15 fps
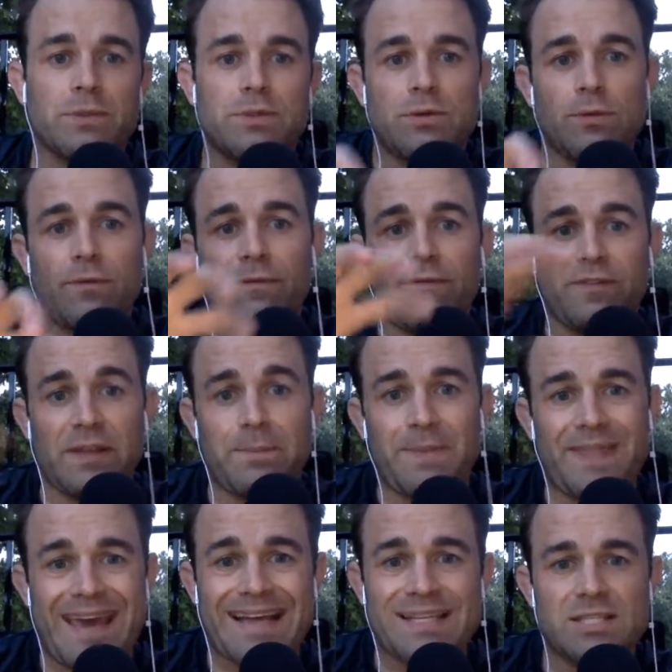to flip
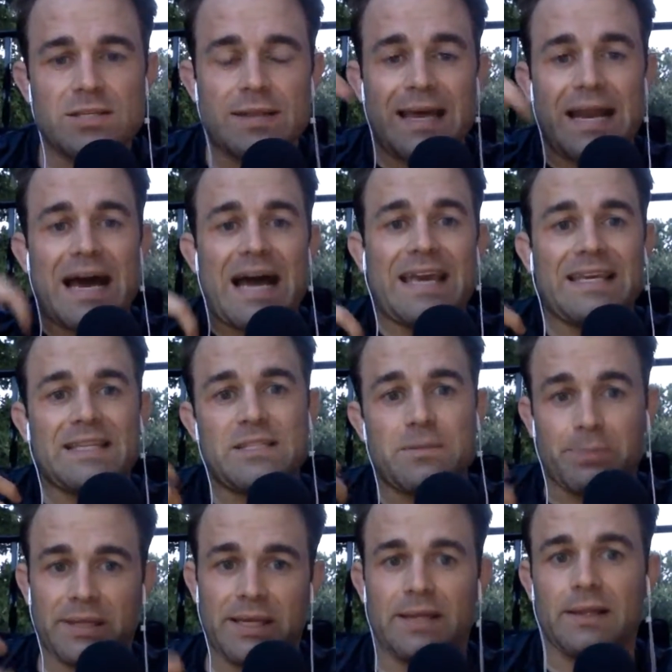that so that I get to
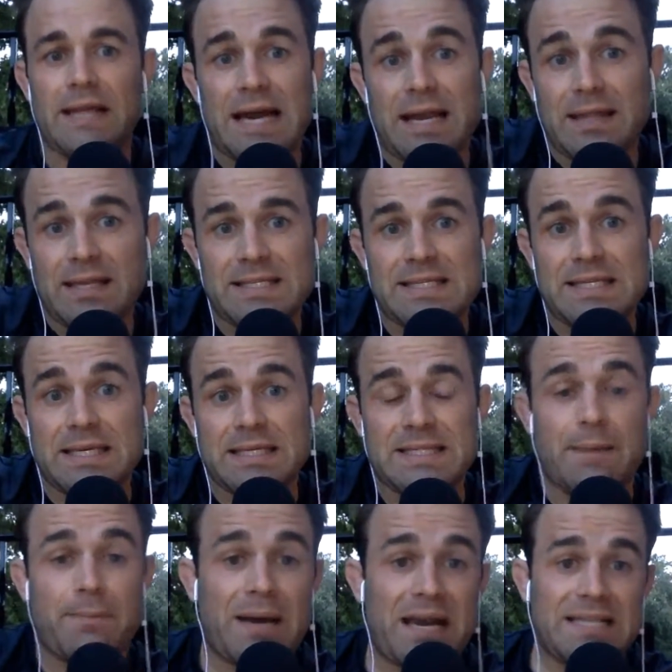play a lot of these things
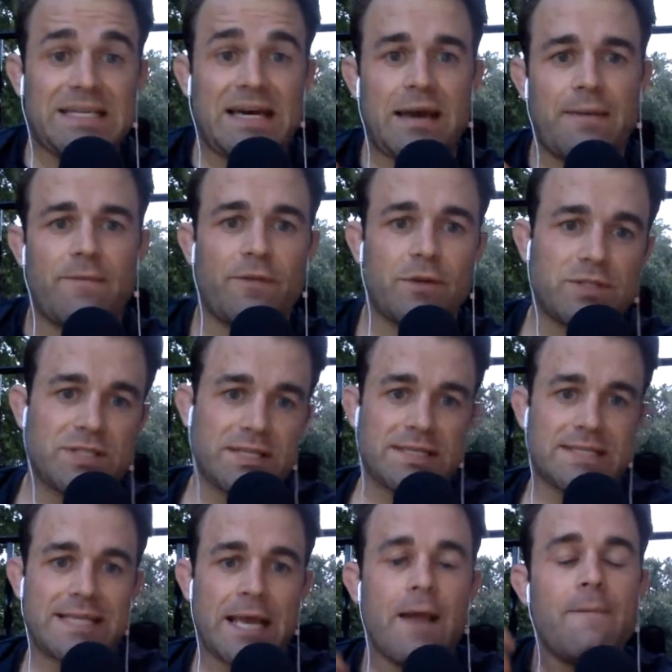on my time
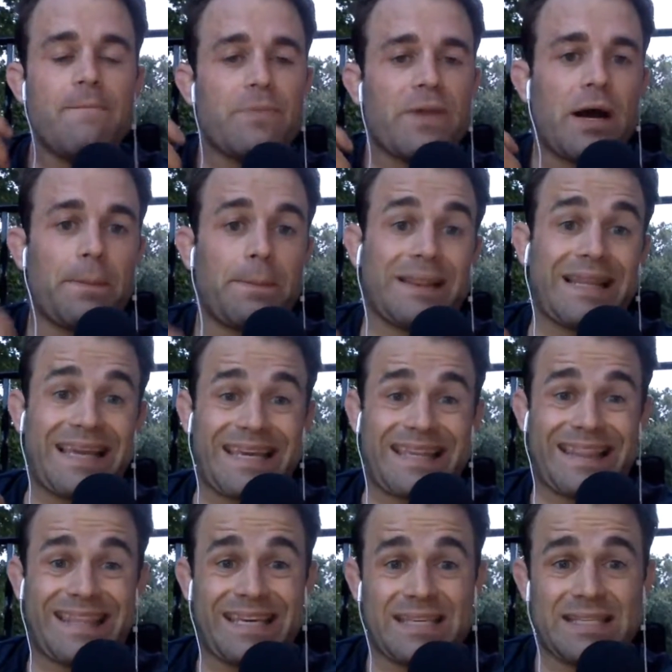versus playing
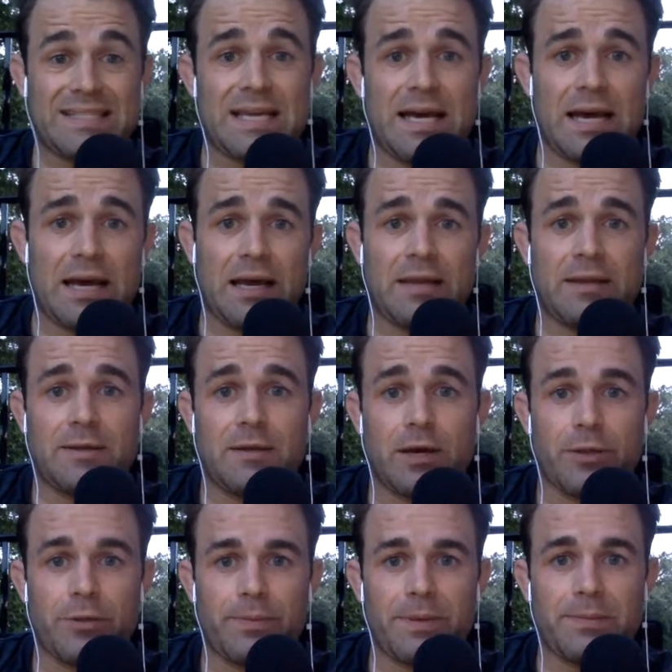things on
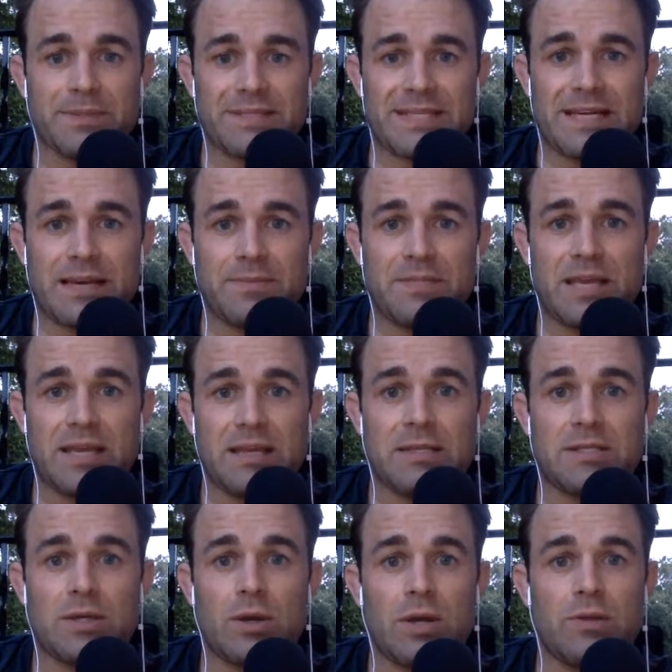other people's times
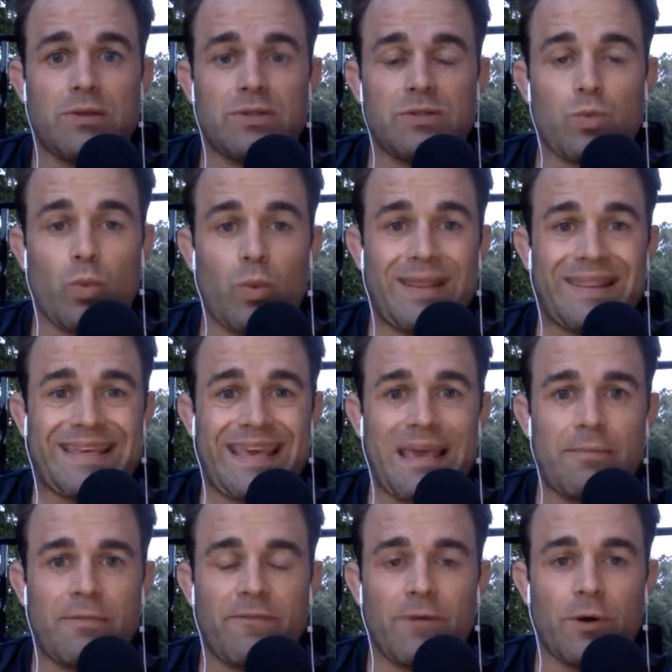and win the
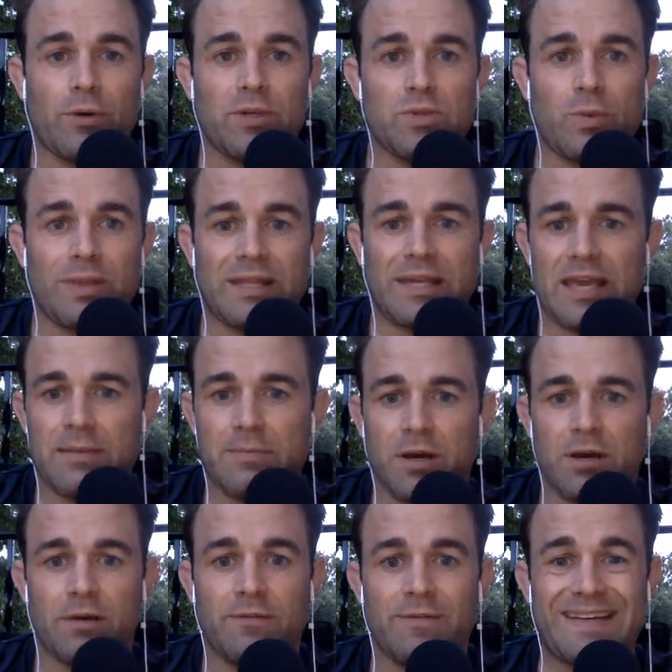game of focus, win the game
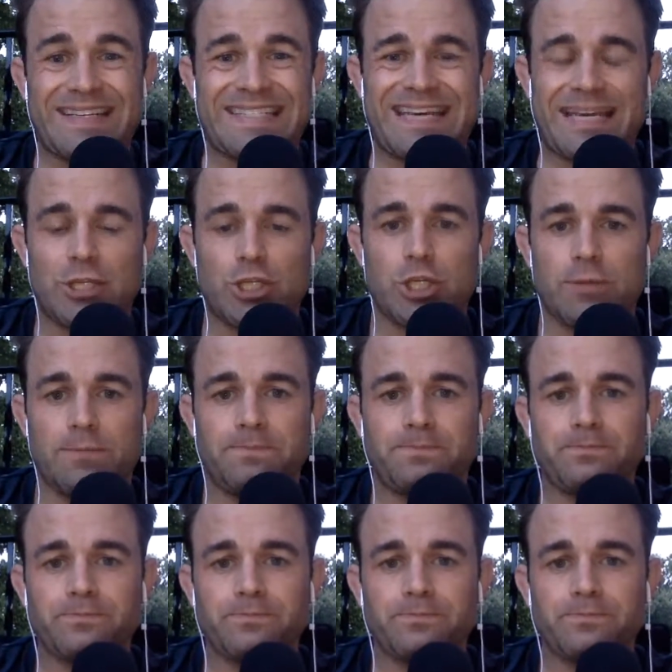of attention.